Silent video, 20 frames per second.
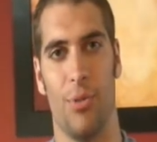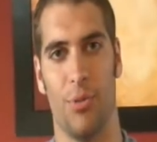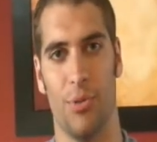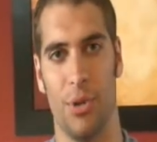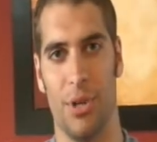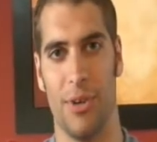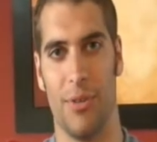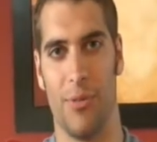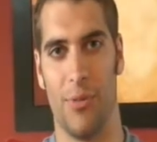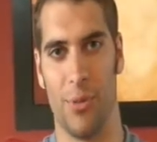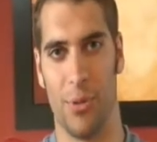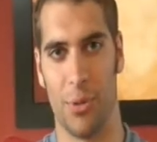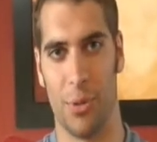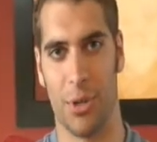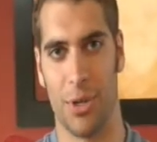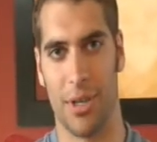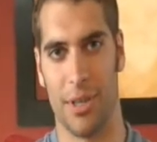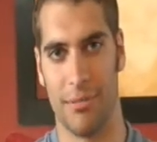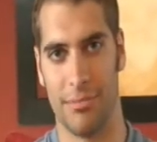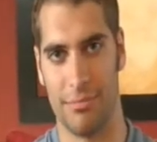3 or
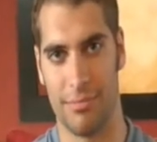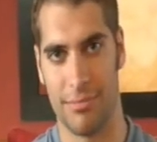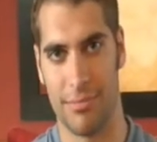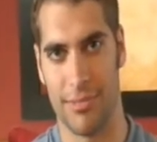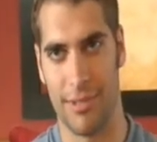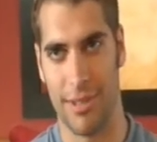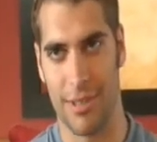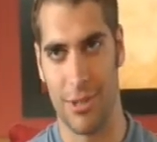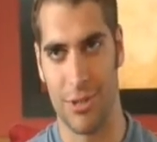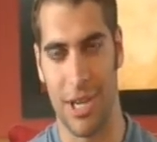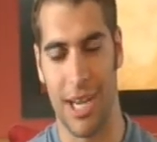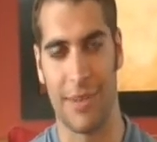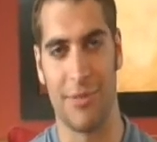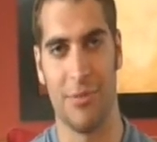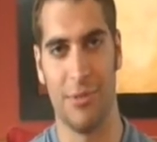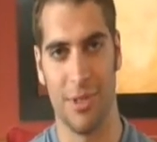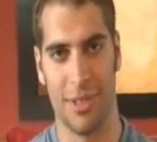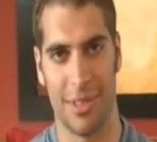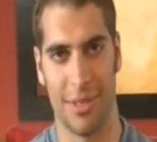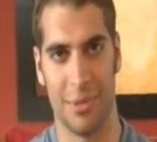4
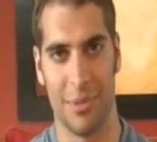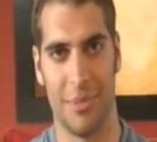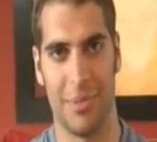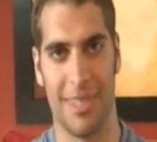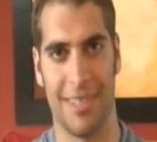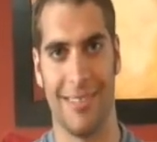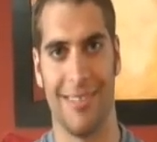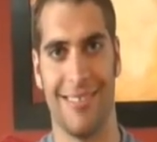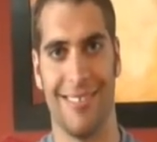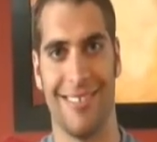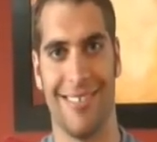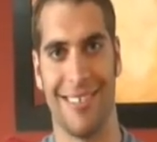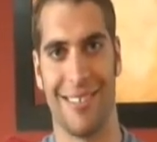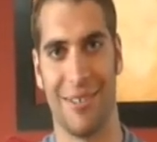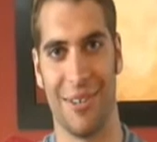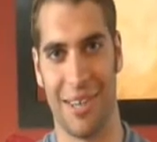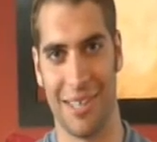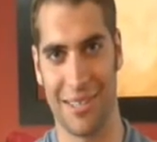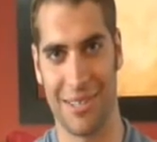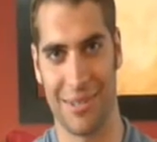attractive young women
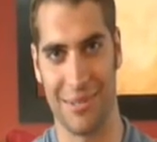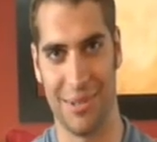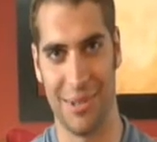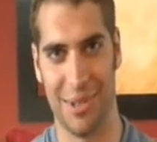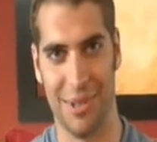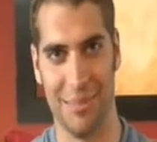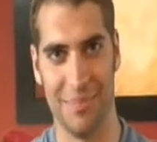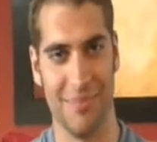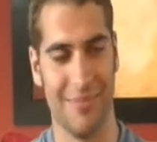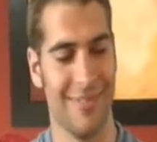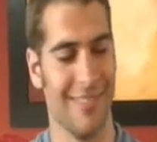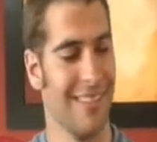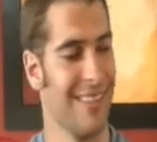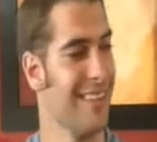across the room,